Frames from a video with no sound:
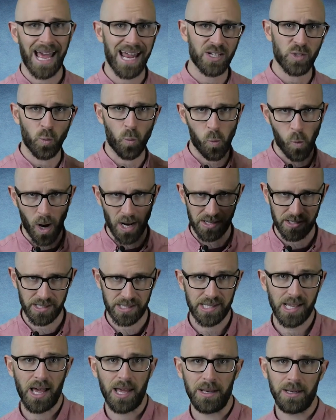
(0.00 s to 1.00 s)
and one
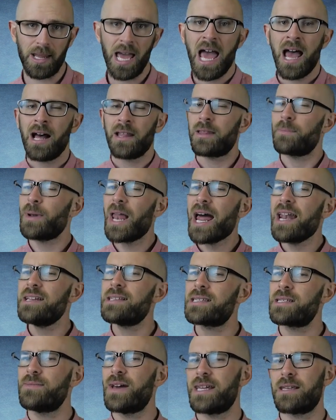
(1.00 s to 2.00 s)
son. The plan
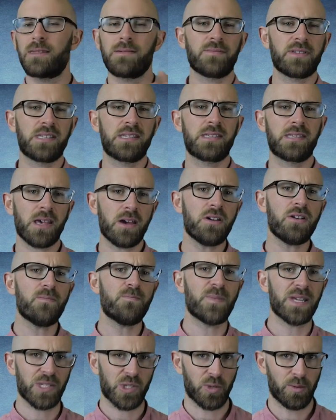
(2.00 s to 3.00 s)
is to make them so
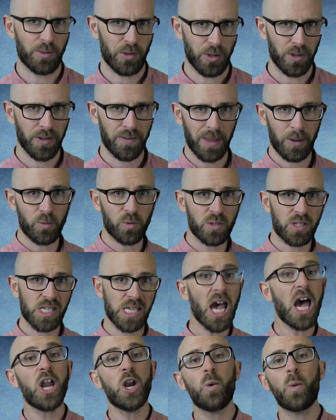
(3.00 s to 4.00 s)
miserable that they will
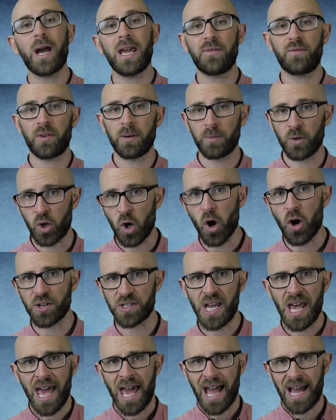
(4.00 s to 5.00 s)
turn away from
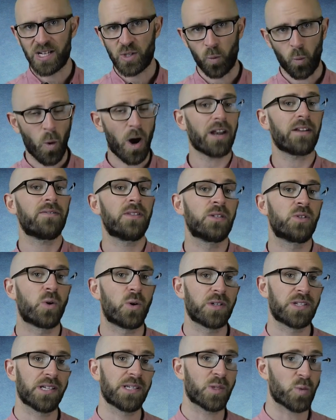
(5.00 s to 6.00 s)
God, and one of the
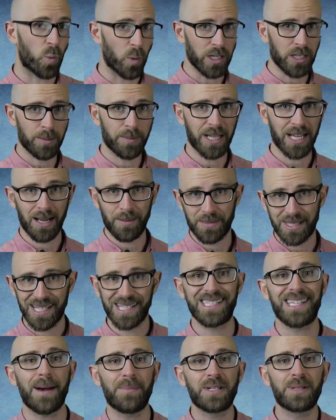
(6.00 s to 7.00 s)
daughters will become
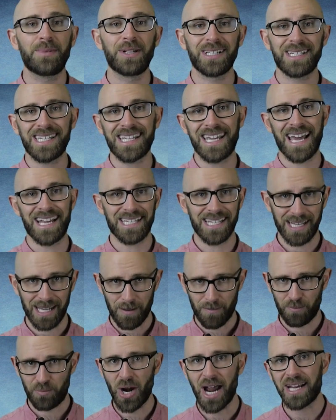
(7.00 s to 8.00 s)
susceptible to getting
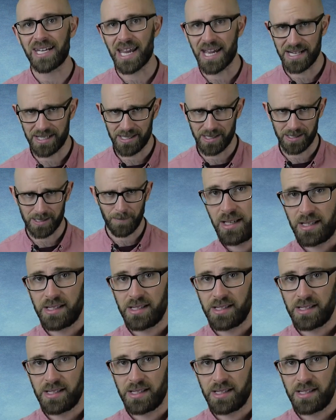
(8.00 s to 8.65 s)
impregnated.